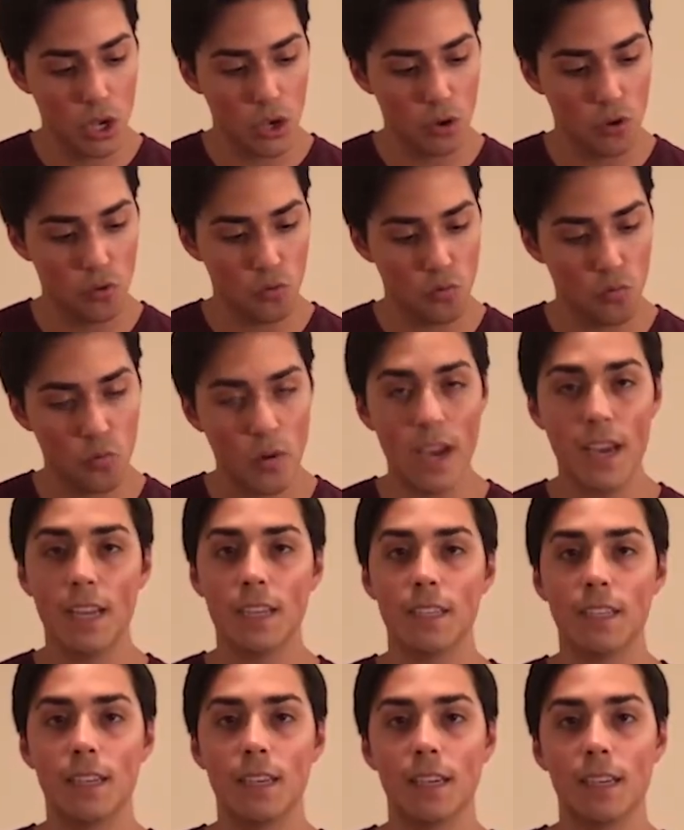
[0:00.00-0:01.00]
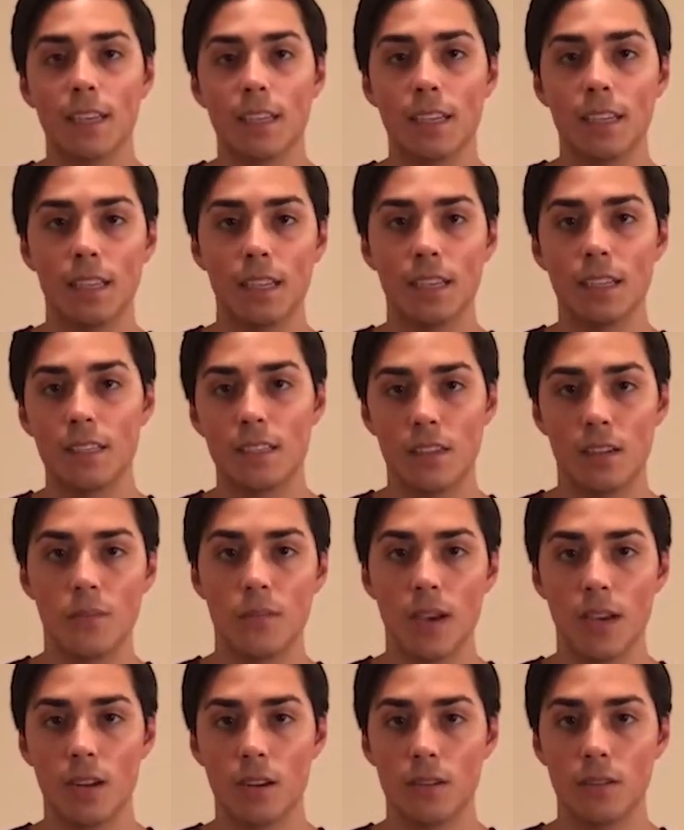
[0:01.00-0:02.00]
grate these
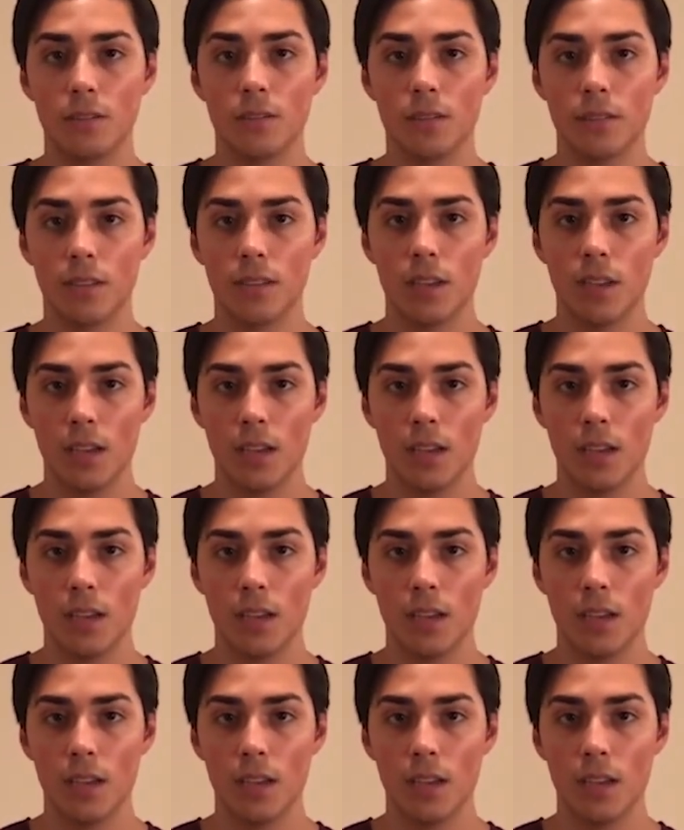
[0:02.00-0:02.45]
tomatoes,